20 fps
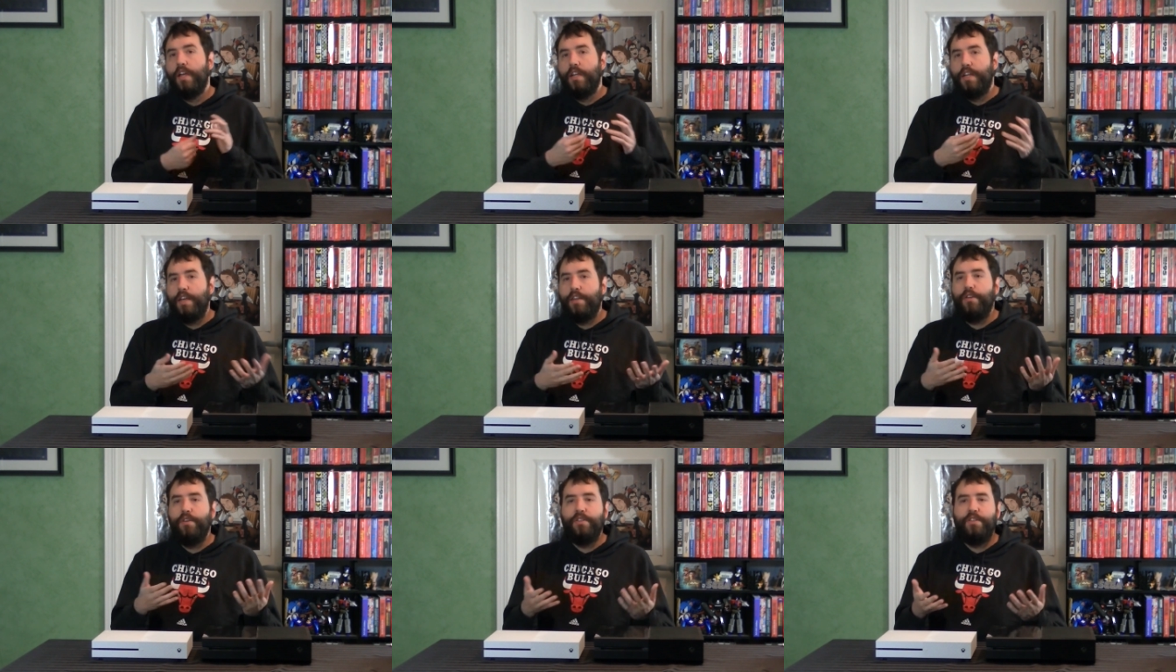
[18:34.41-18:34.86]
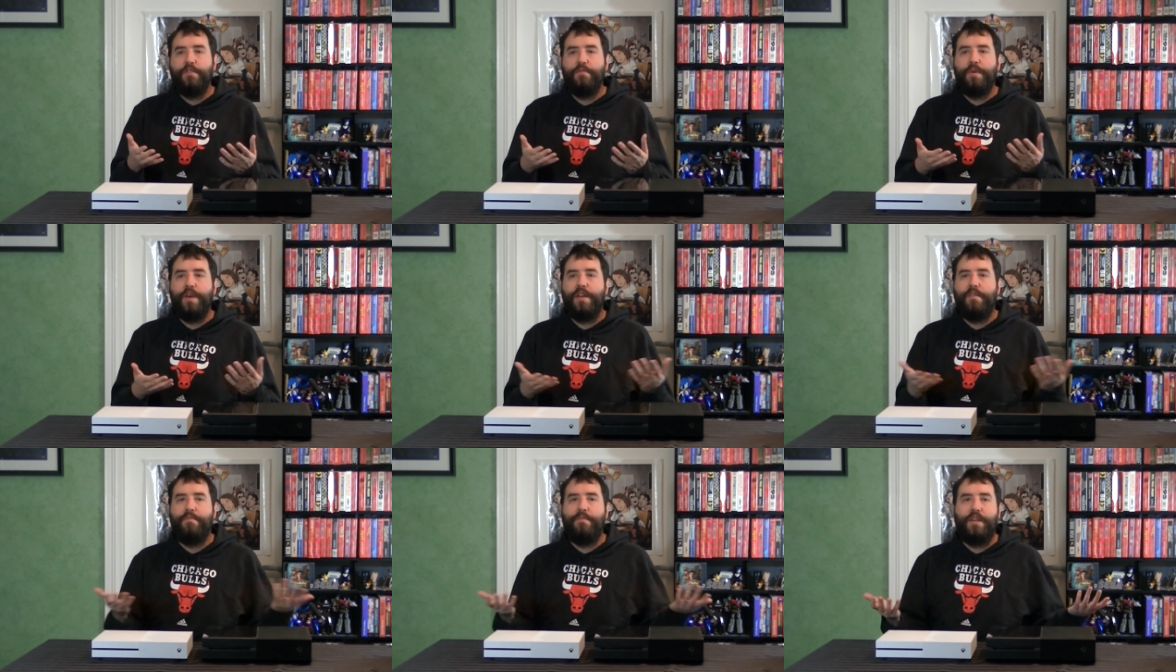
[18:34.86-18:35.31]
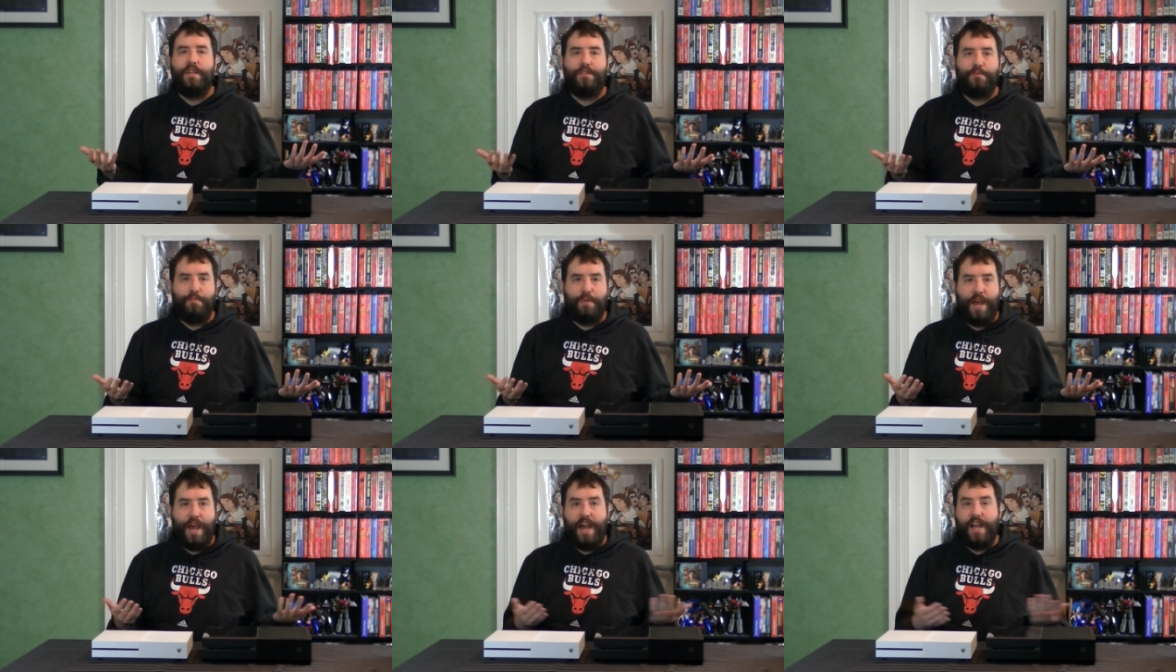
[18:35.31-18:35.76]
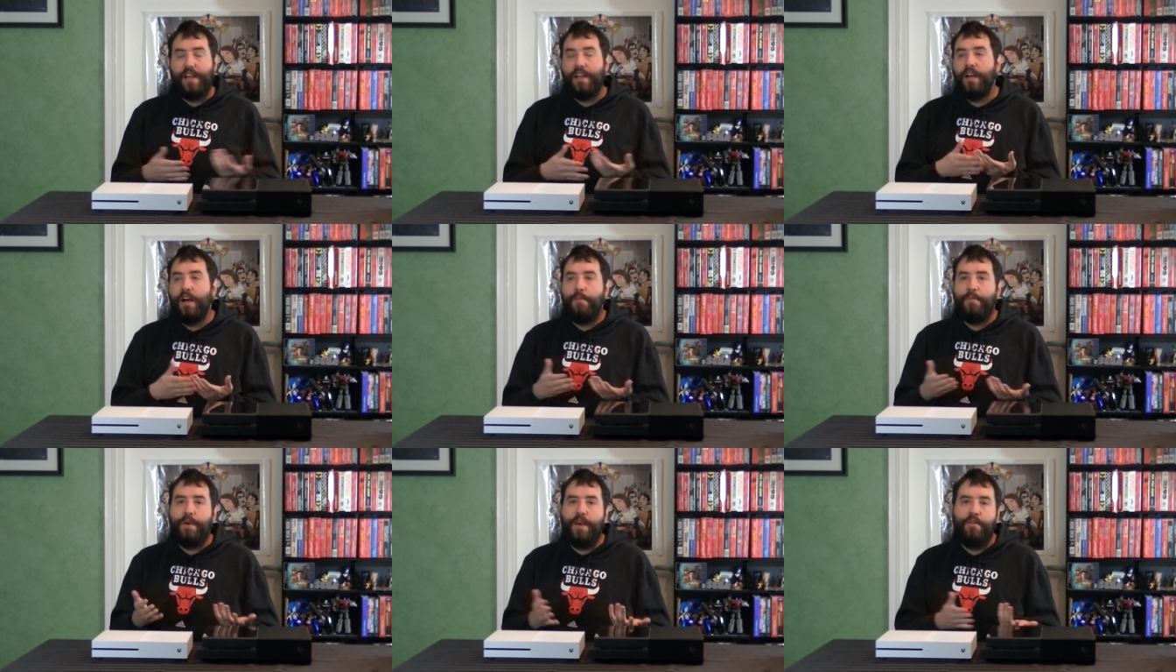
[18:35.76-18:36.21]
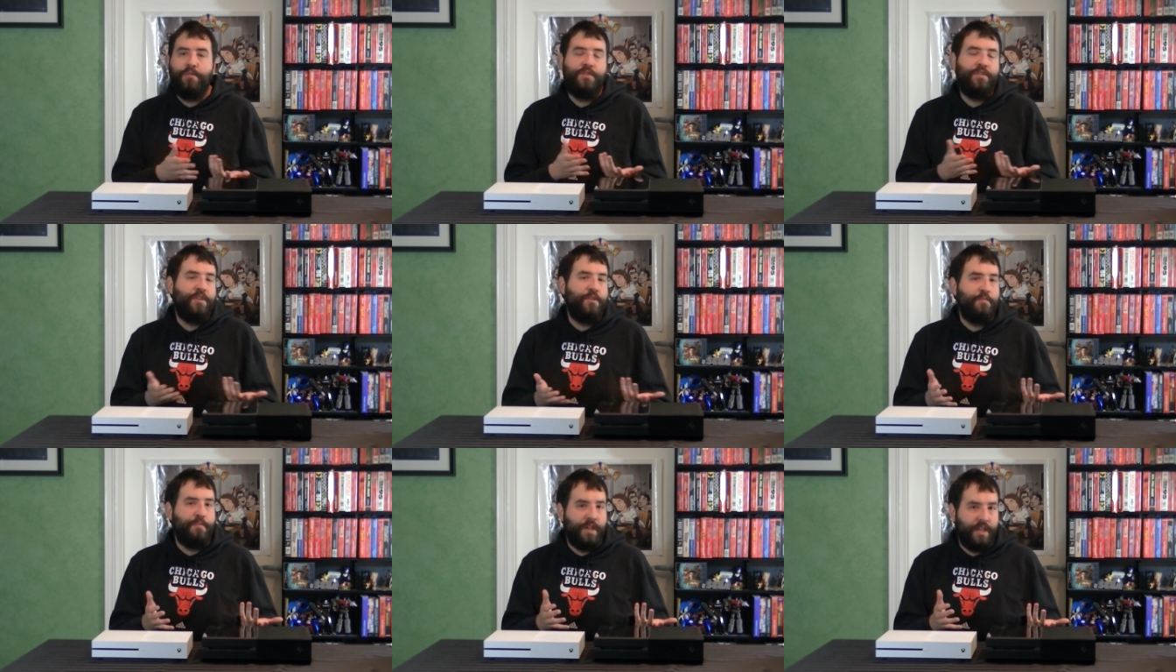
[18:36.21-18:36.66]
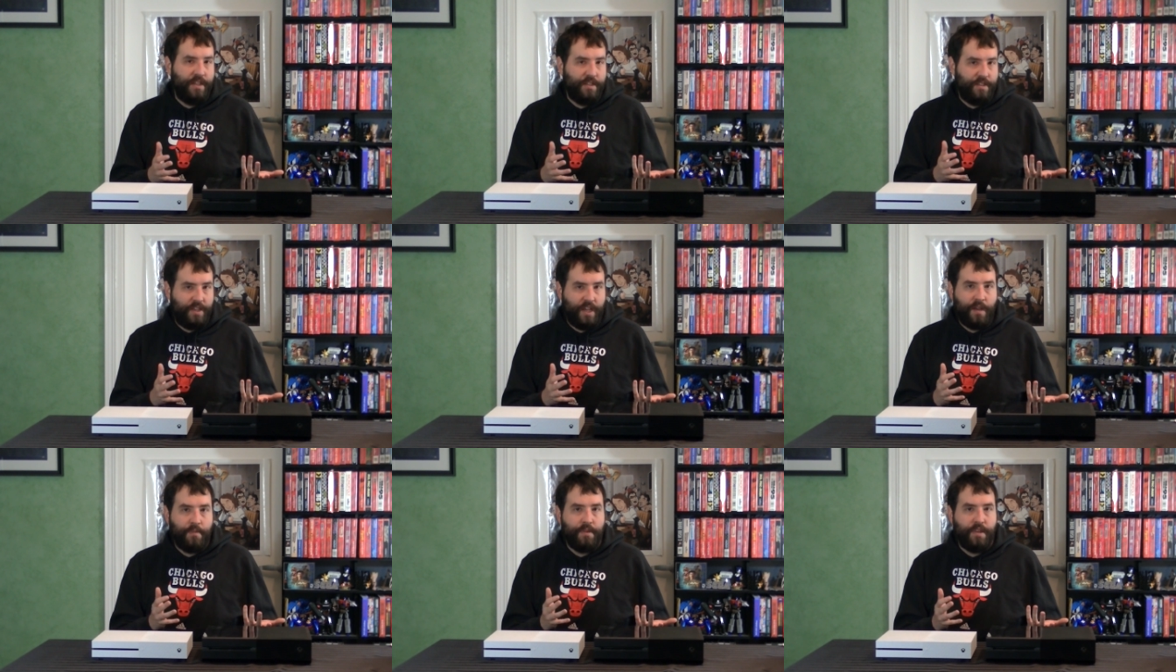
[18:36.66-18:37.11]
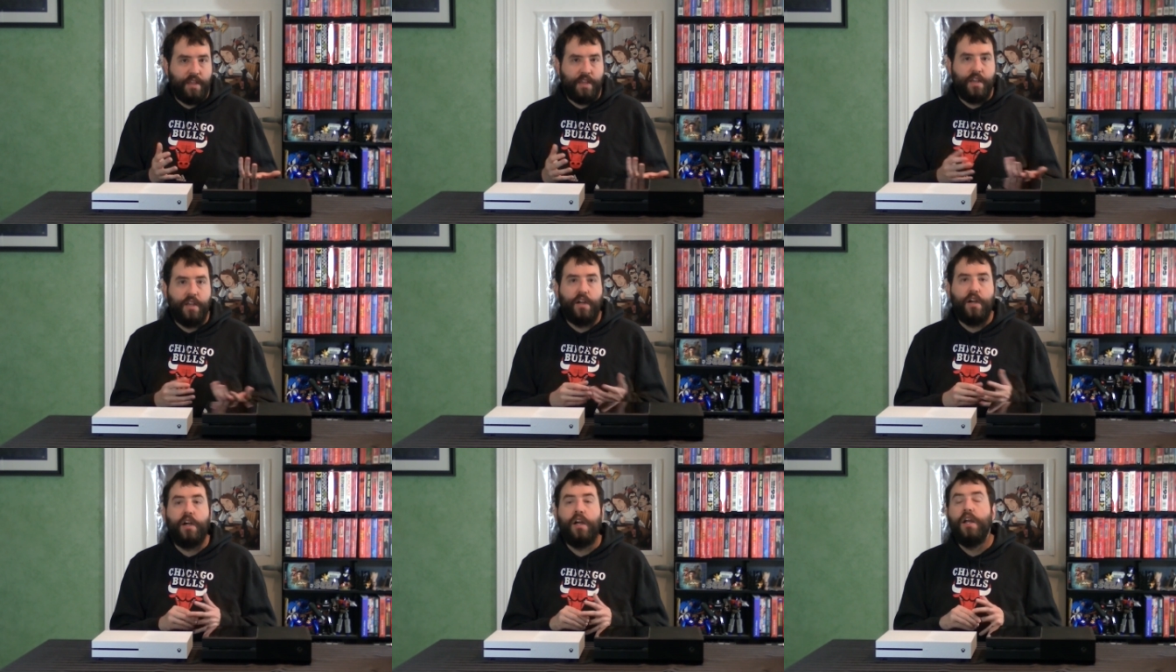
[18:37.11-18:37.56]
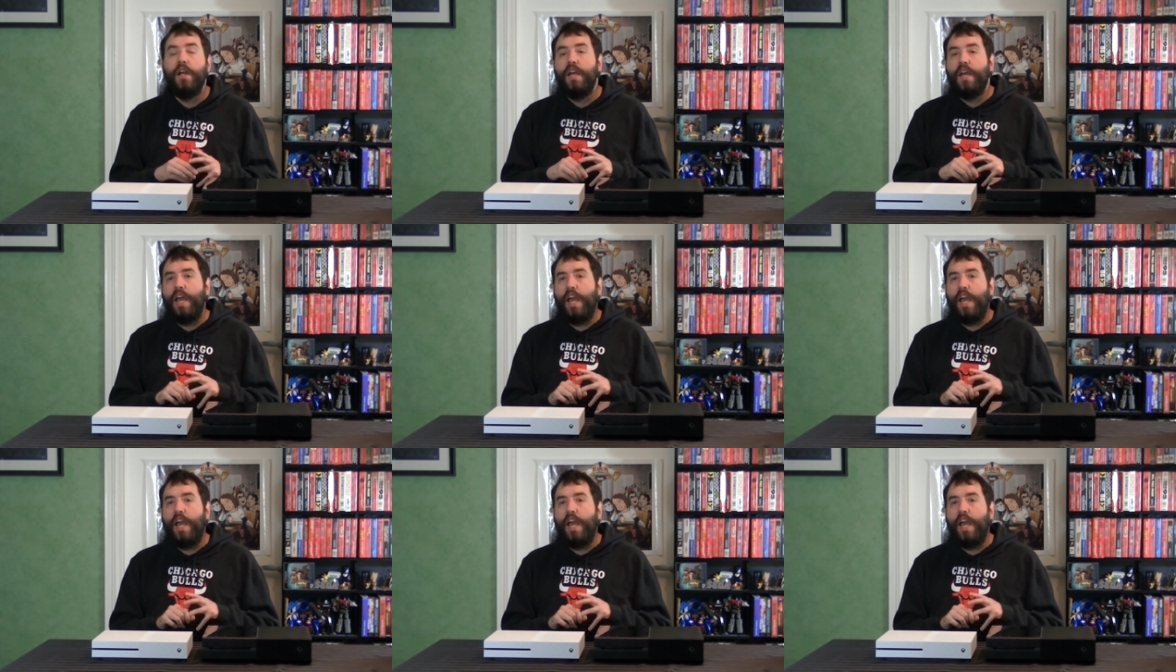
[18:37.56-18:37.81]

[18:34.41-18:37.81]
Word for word: Now, those have been a mixed bag. Cuphead was their biggest game of the year,